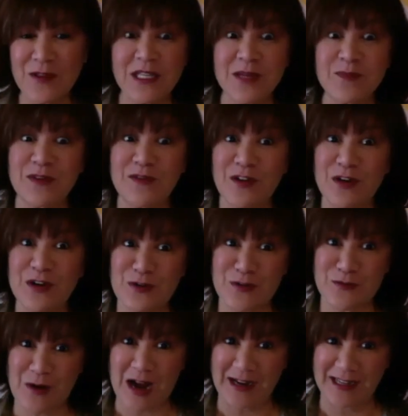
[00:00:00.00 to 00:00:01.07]
This could be a very
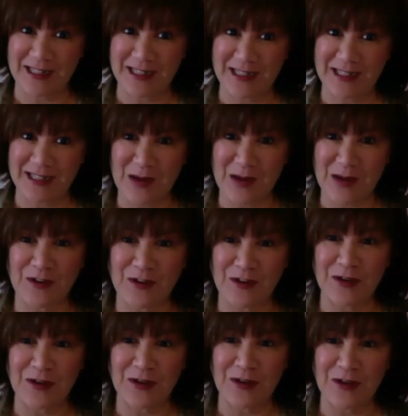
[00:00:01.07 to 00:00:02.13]
nerve-wracking time for you,
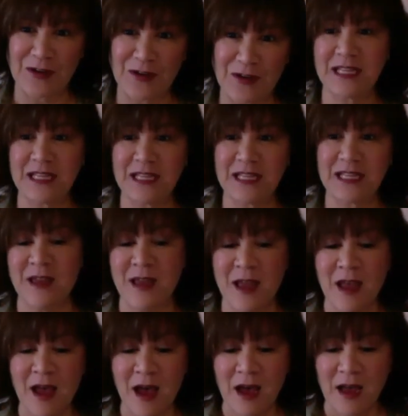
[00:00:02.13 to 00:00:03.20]
because I think,
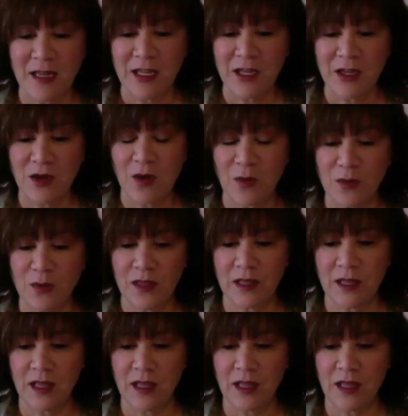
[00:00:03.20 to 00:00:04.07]
you know,